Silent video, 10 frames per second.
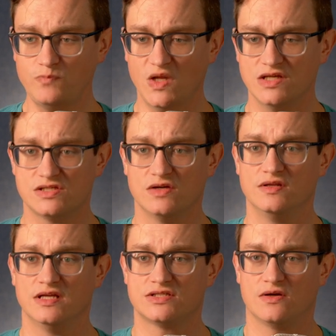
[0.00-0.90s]
So
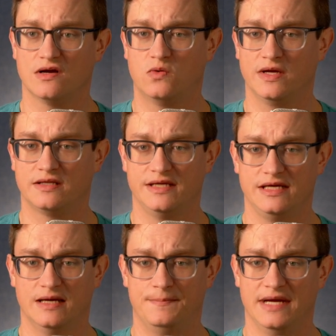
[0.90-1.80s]
let's talk quickly
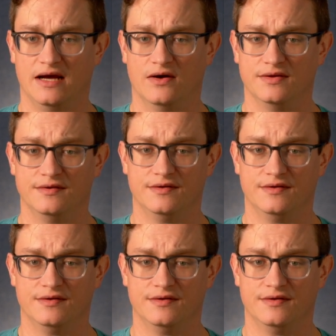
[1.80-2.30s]
about